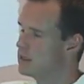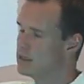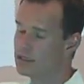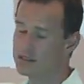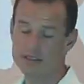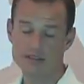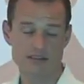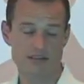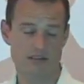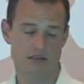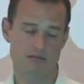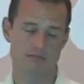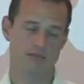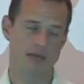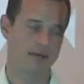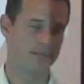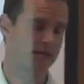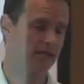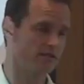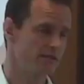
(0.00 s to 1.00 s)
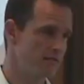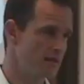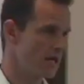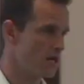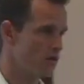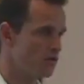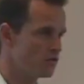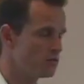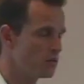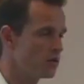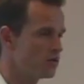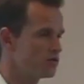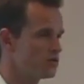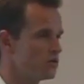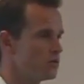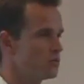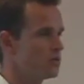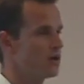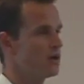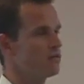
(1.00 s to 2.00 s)
And this, maybe it's a matter of
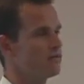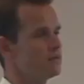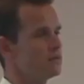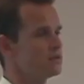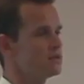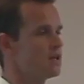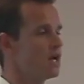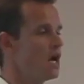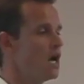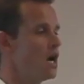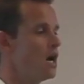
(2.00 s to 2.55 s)
personal preference.